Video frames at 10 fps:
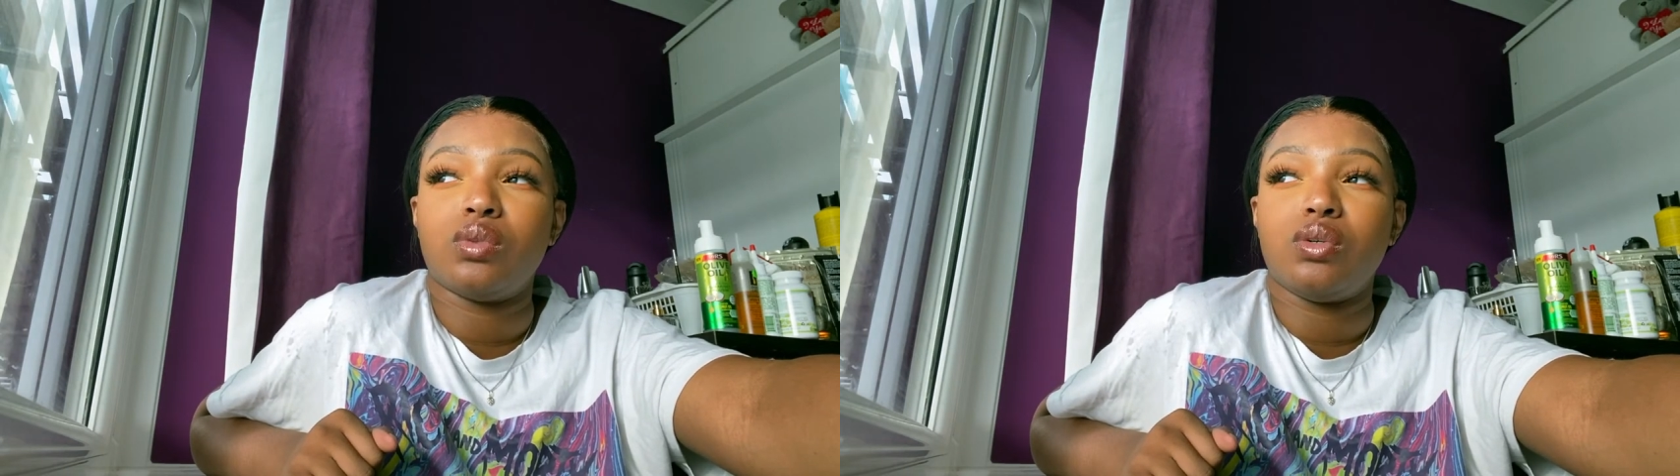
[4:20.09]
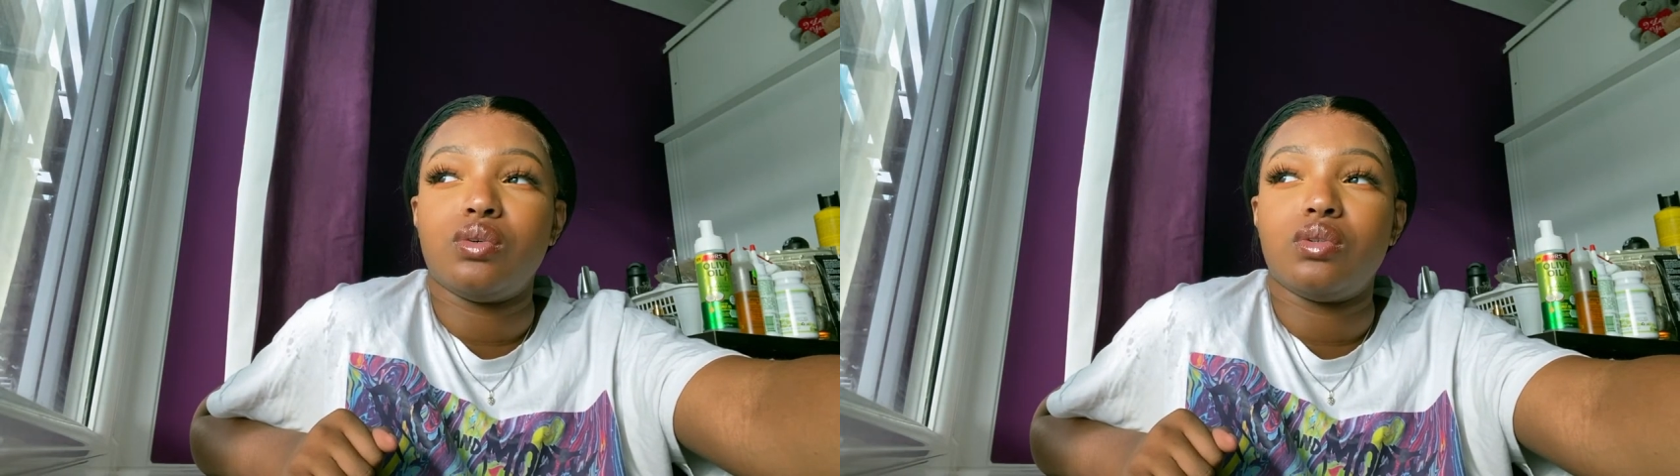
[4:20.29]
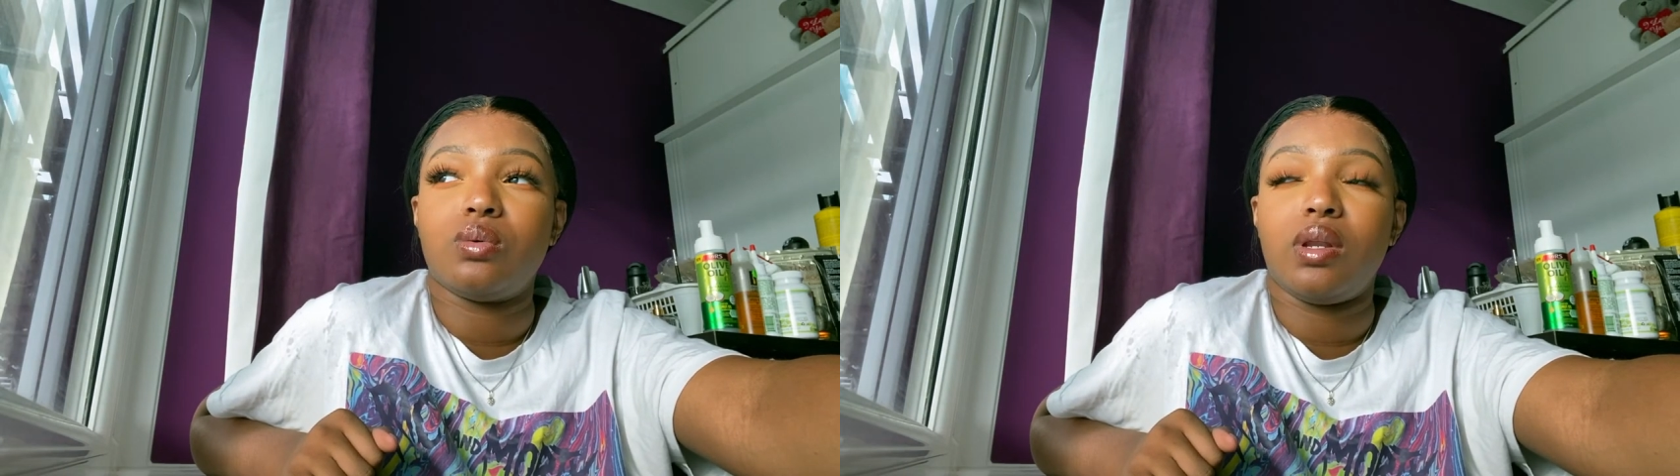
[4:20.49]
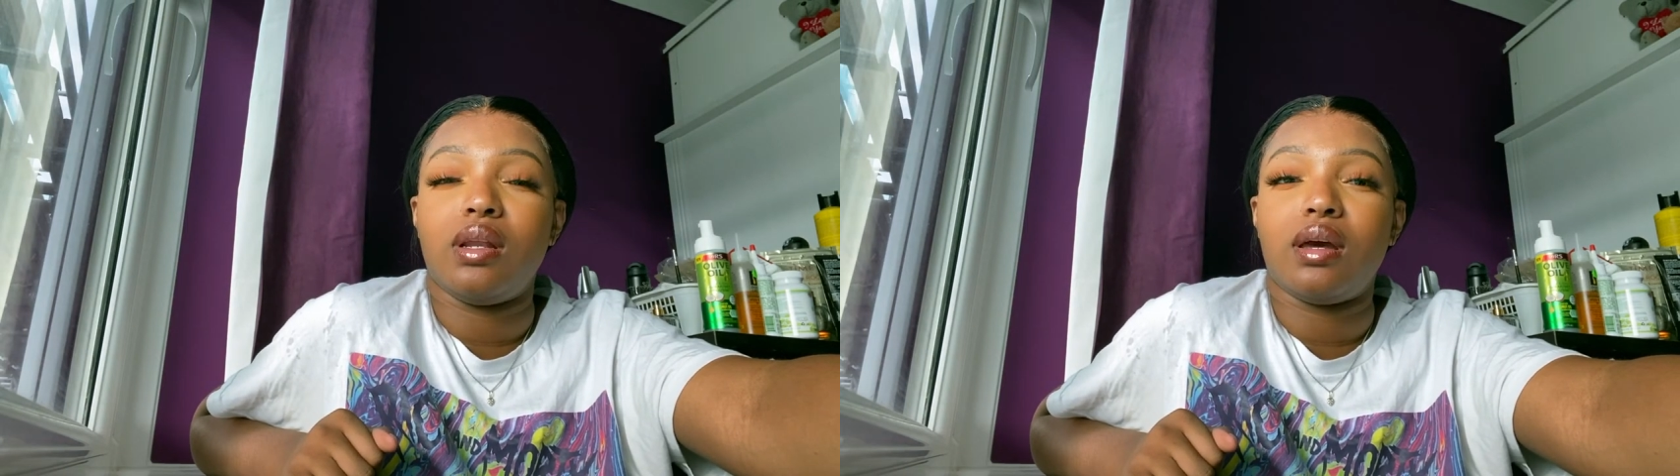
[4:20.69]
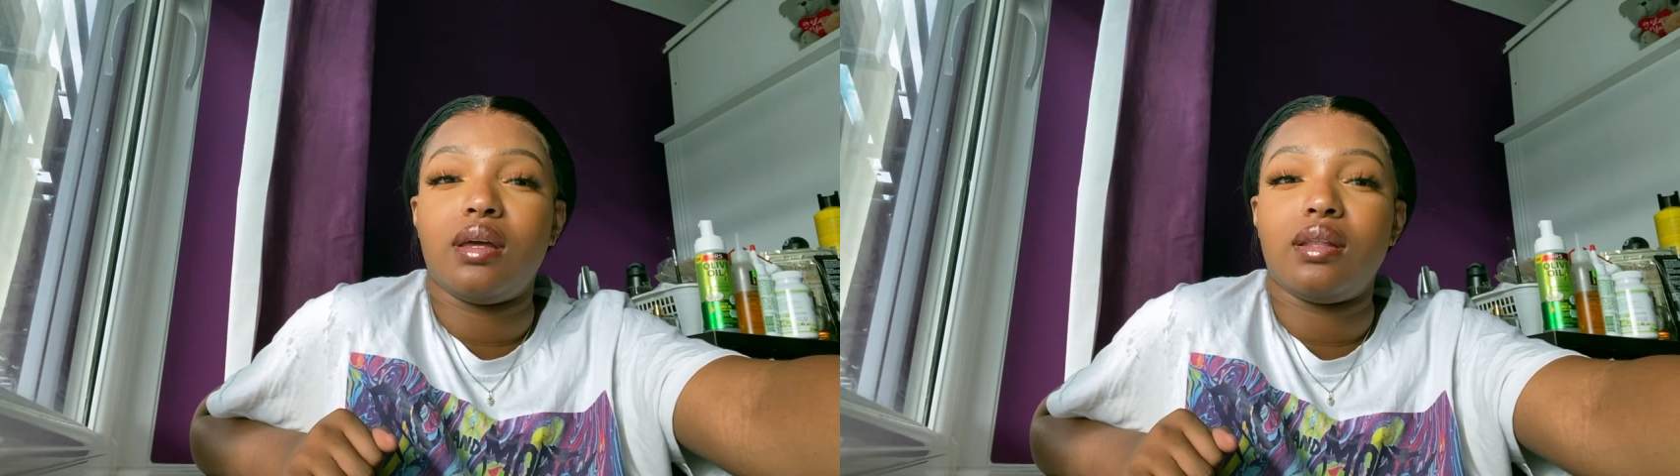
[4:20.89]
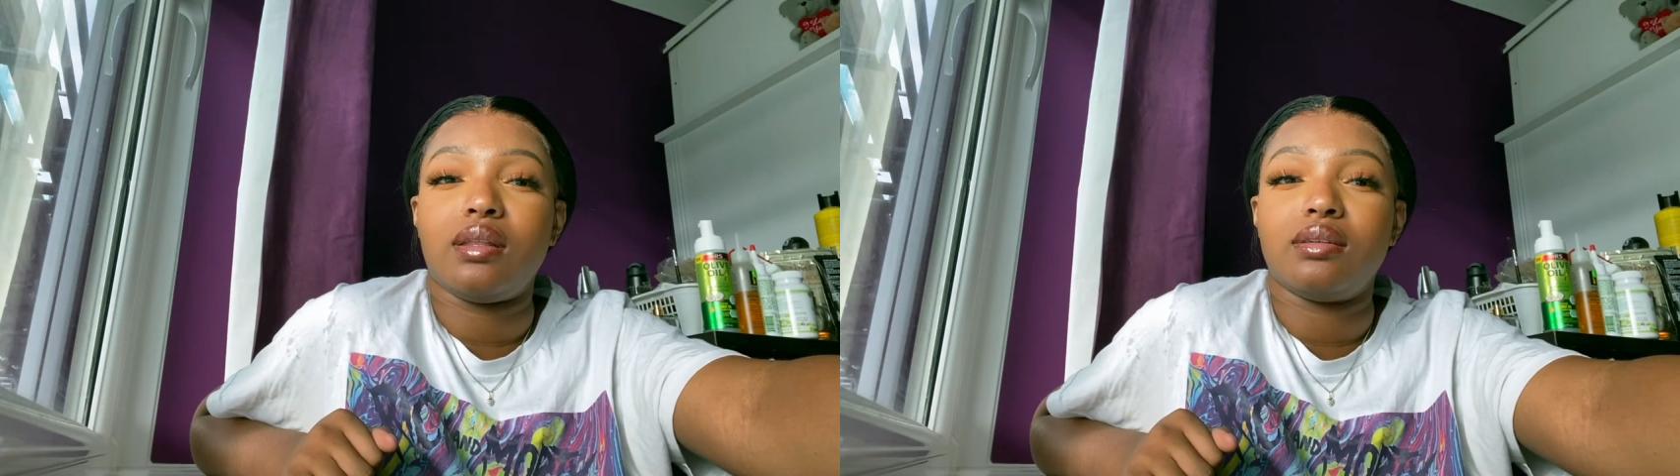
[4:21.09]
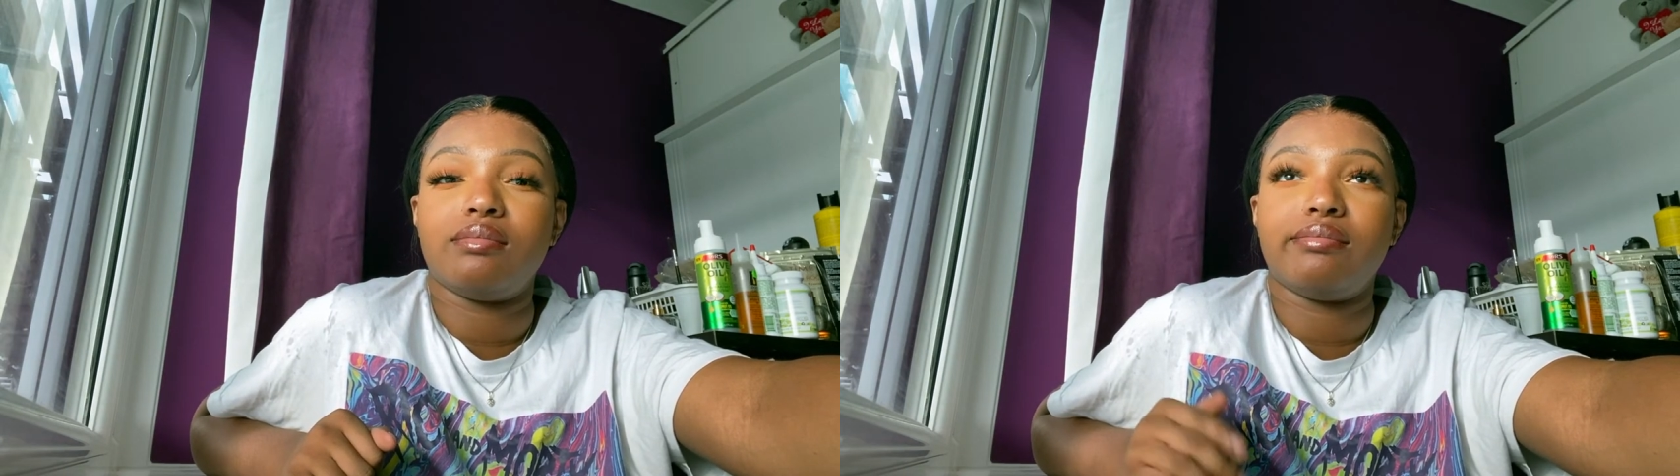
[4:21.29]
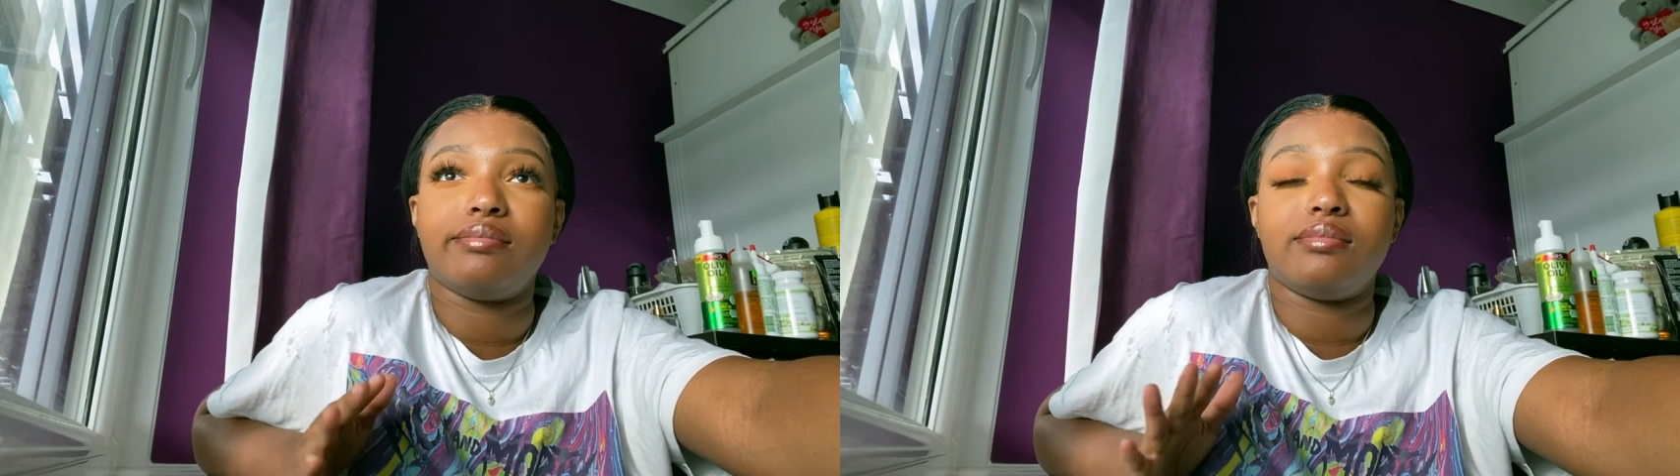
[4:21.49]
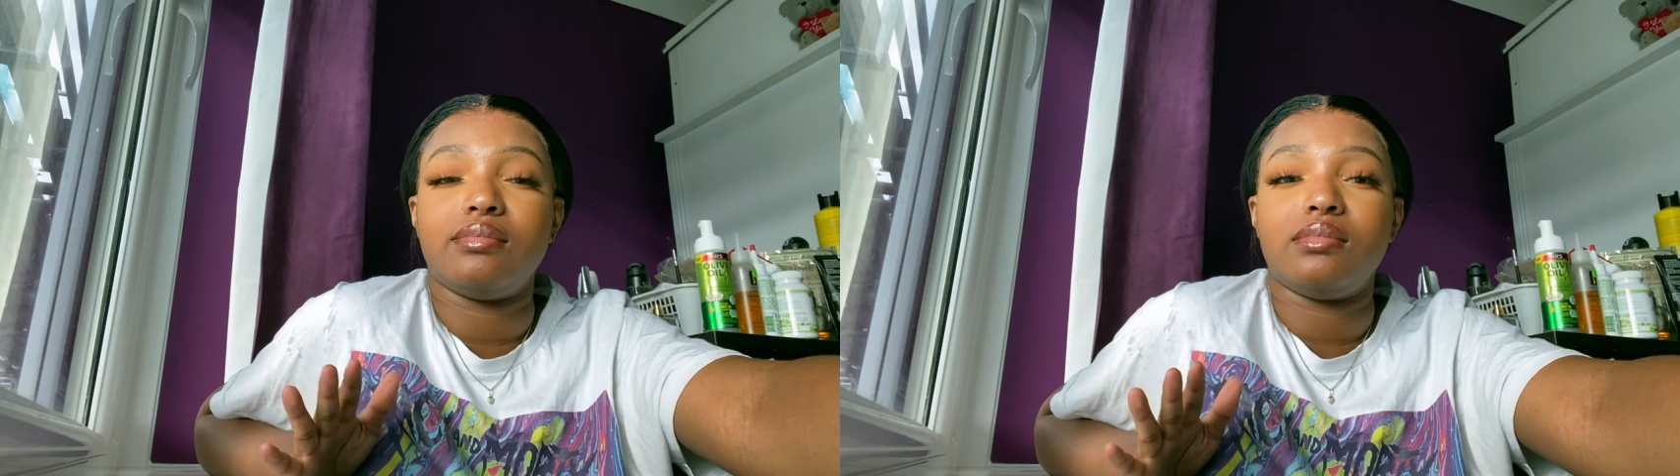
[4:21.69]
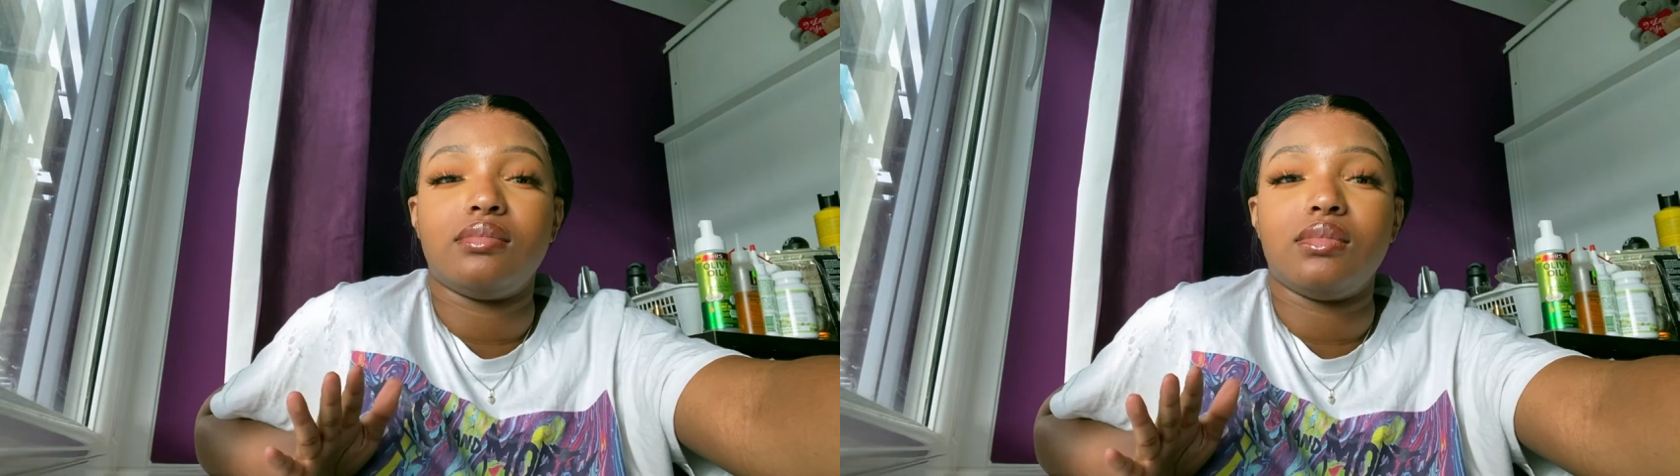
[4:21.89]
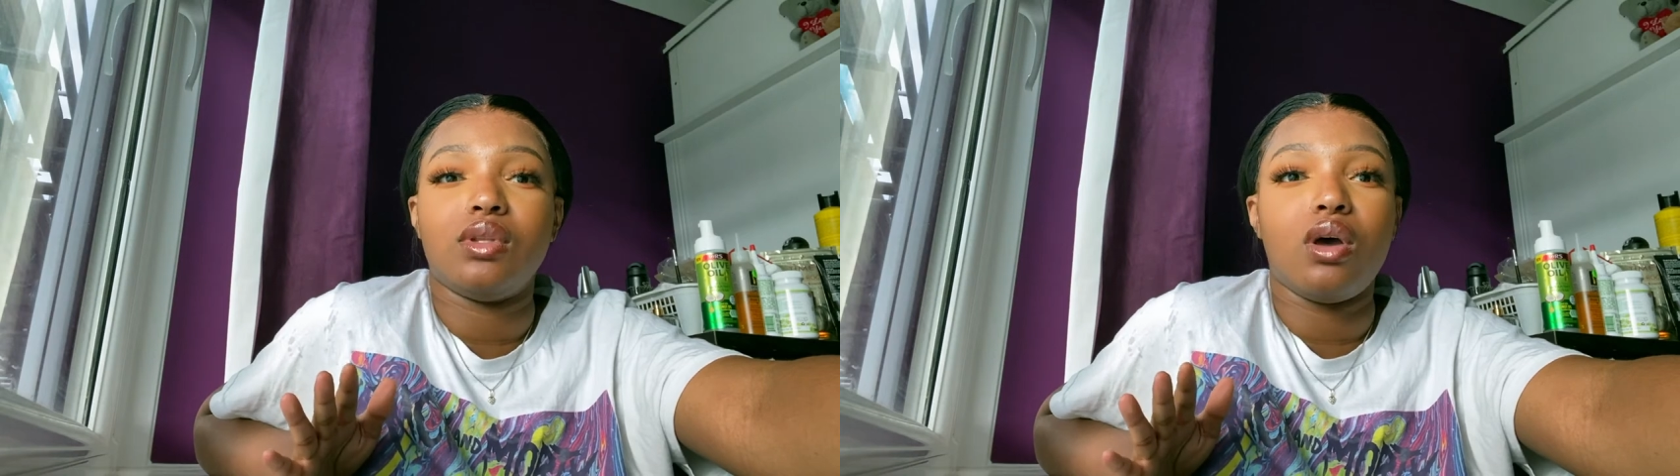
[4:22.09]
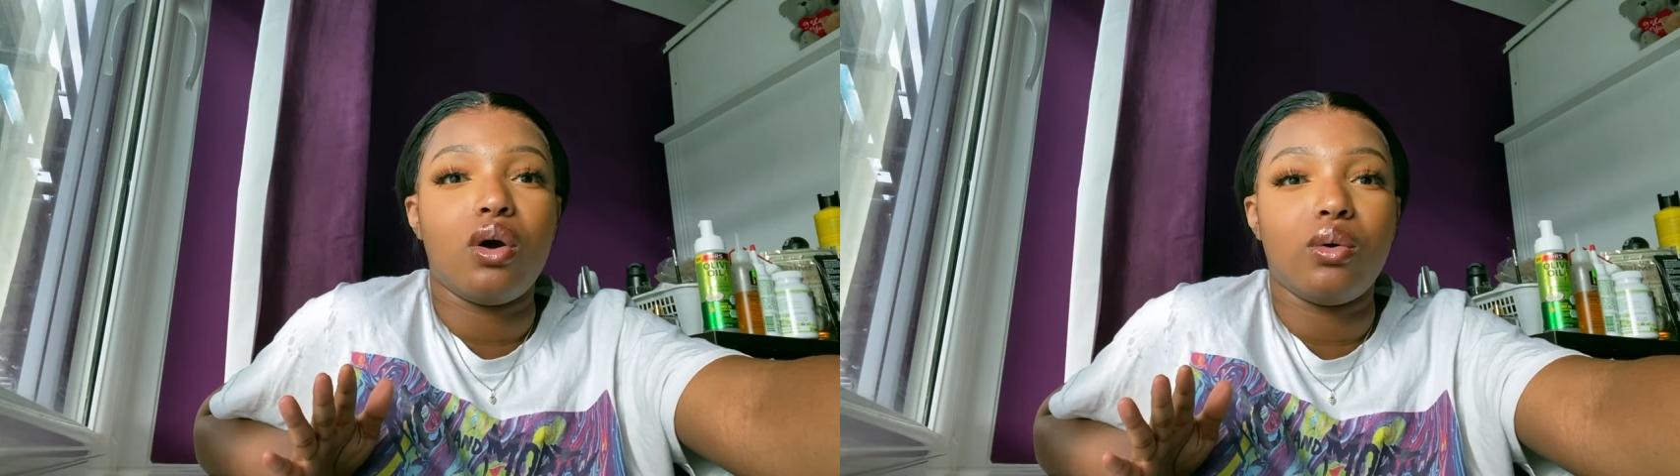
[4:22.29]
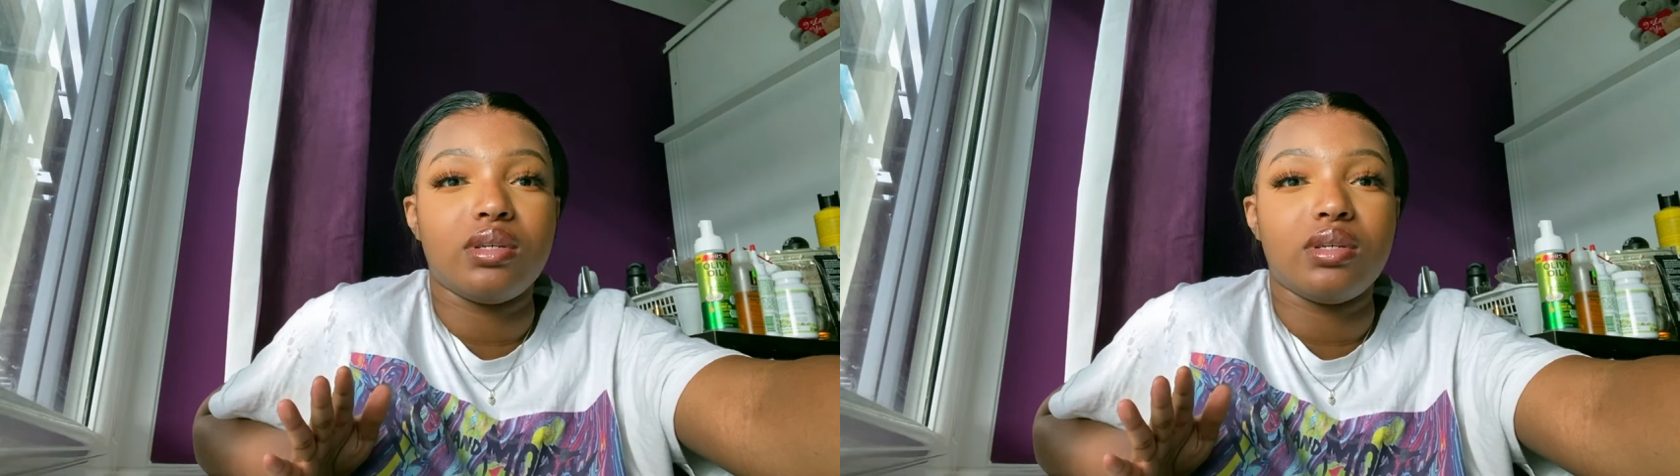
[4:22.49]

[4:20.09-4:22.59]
or the 29th? No,